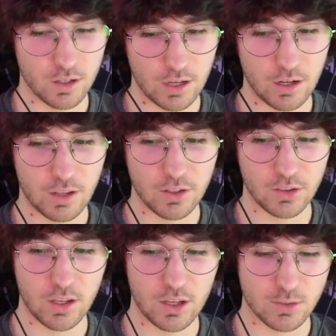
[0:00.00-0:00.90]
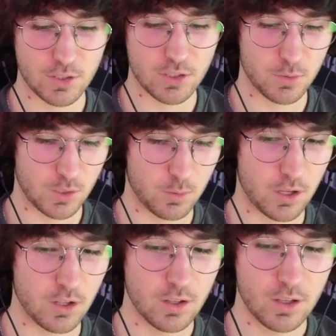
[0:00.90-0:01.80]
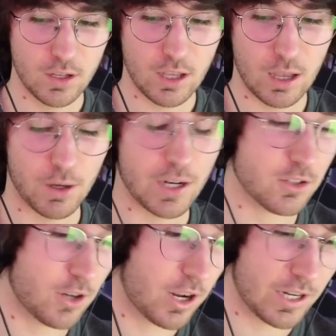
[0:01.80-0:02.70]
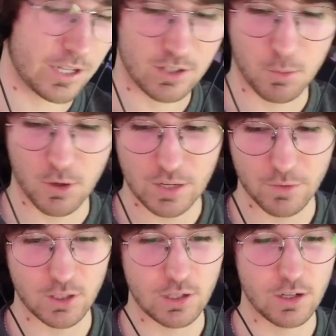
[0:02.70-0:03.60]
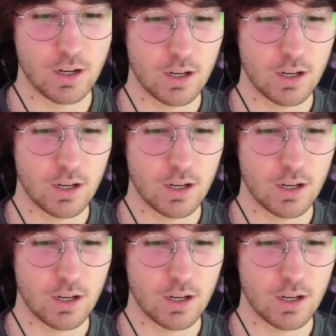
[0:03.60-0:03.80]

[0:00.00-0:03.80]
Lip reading: and I think they expressed it really well. I guess they're not Connects anymore; it's Everclear.